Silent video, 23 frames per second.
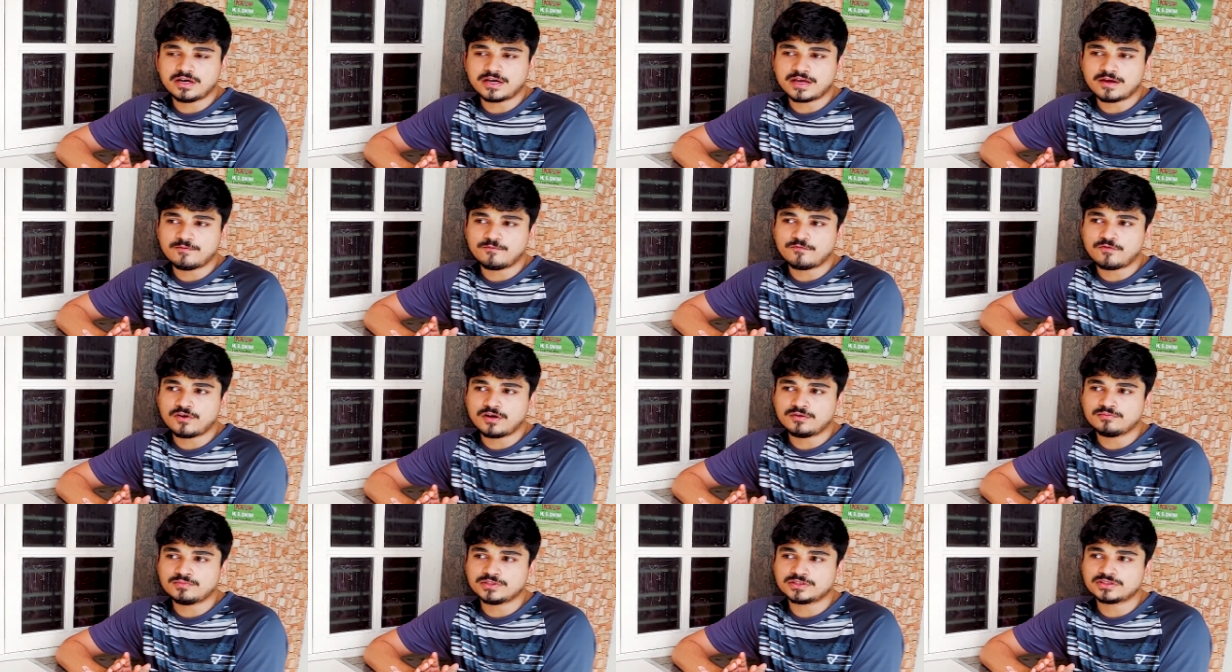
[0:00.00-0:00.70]
M
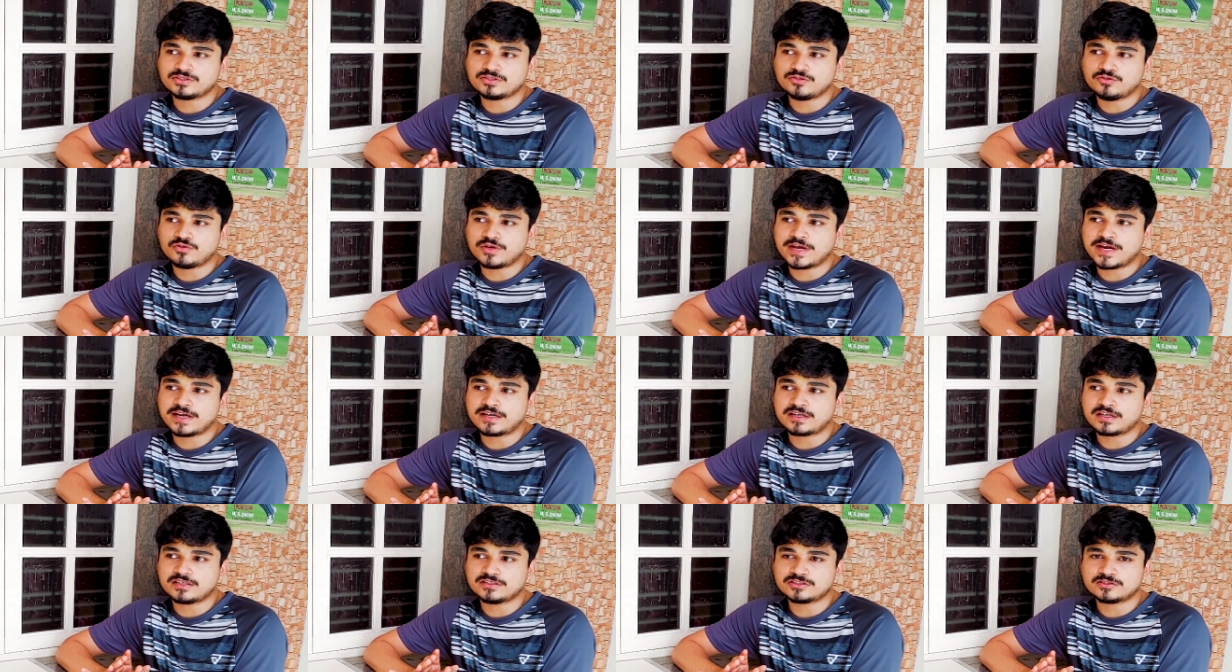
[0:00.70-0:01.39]
Pharm is you
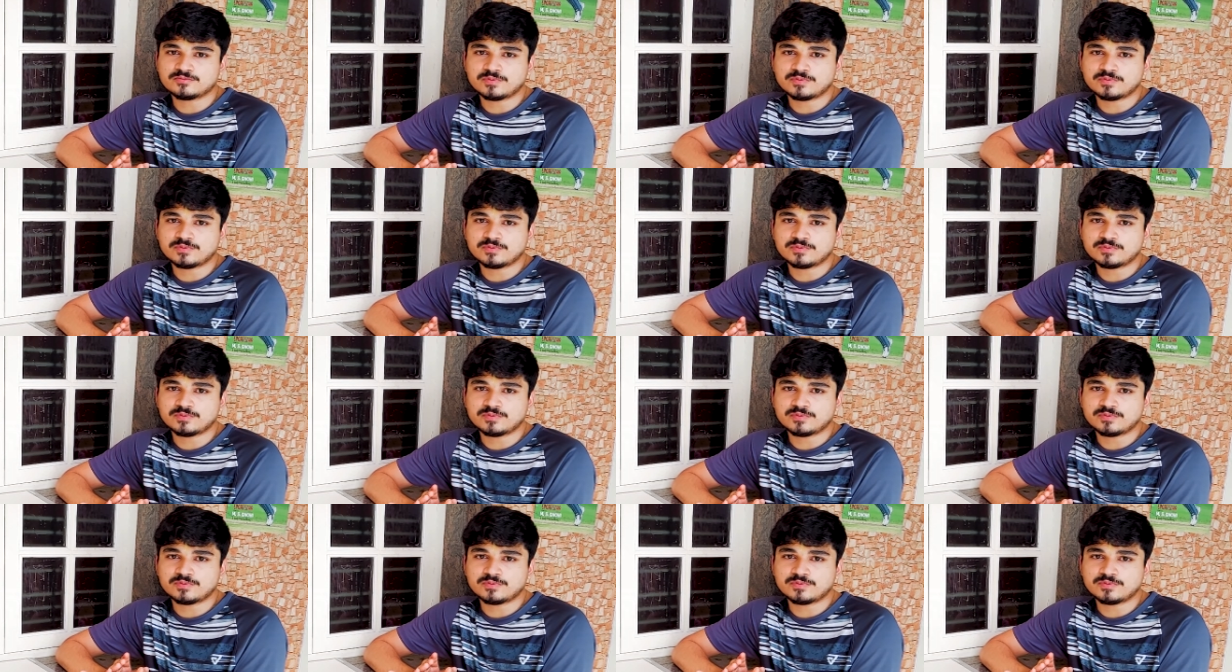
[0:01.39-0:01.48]
get a